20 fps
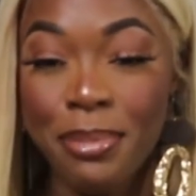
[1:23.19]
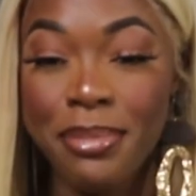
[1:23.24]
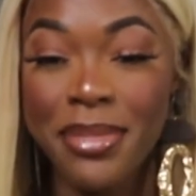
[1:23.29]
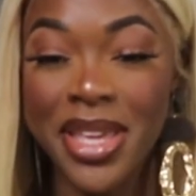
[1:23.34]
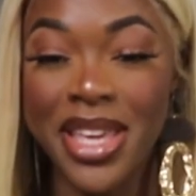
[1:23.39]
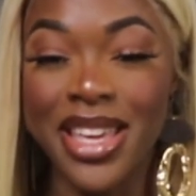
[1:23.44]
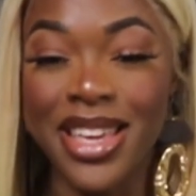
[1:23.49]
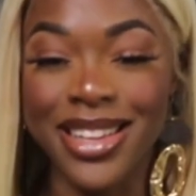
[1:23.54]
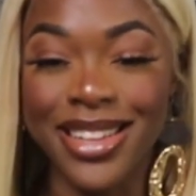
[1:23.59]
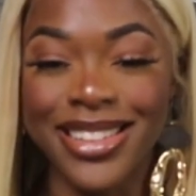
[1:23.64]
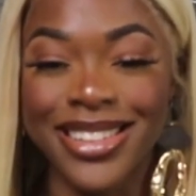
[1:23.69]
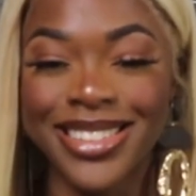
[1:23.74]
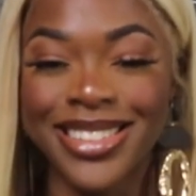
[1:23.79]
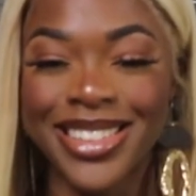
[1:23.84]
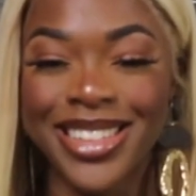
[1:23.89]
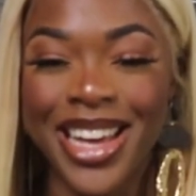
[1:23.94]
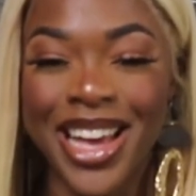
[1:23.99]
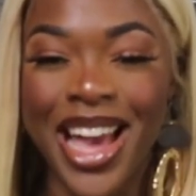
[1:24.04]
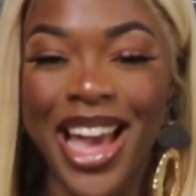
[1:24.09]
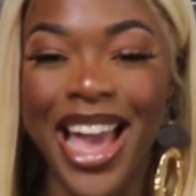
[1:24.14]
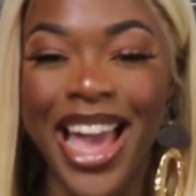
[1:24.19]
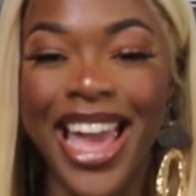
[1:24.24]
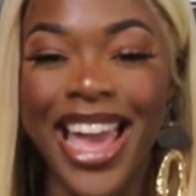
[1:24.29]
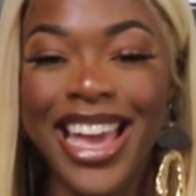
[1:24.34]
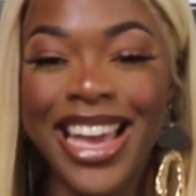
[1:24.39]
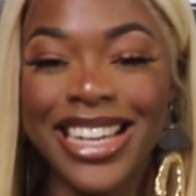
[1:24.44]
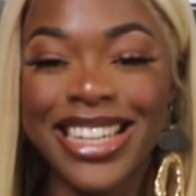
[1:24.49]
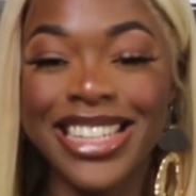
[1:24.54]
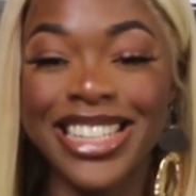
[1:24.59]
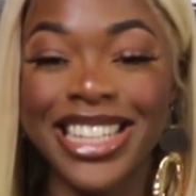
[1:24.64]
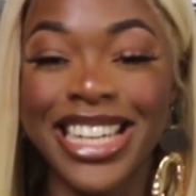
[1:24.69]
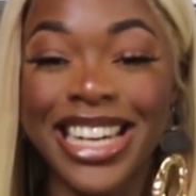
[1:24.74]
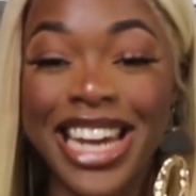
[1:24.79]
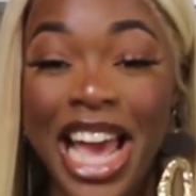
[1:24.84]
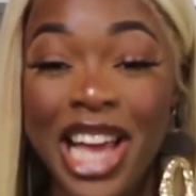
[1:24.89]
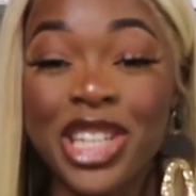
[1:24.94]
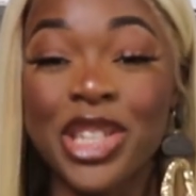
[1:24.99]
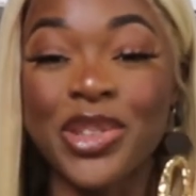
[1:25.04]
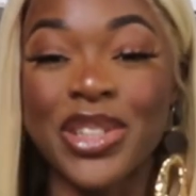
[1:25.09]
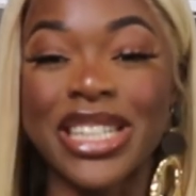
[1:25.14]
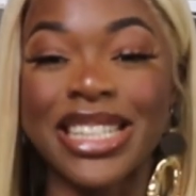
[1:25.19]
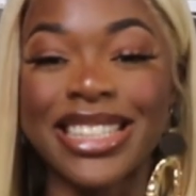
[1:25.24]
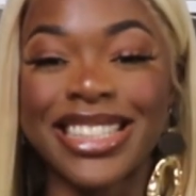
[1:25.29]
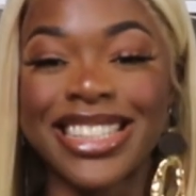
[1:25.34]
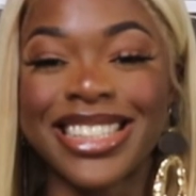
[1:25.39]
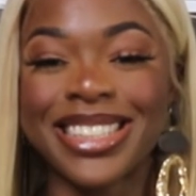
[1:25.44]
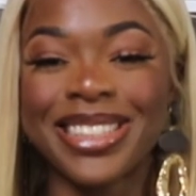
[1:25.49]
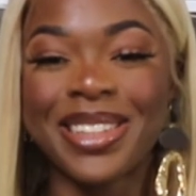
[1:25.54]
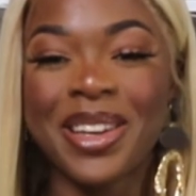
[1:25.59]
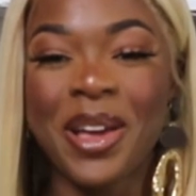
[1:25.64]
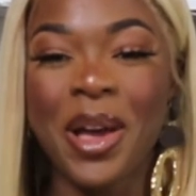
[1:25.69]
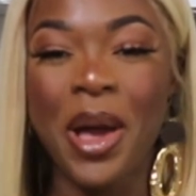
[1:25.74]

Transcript: Me, English graduates,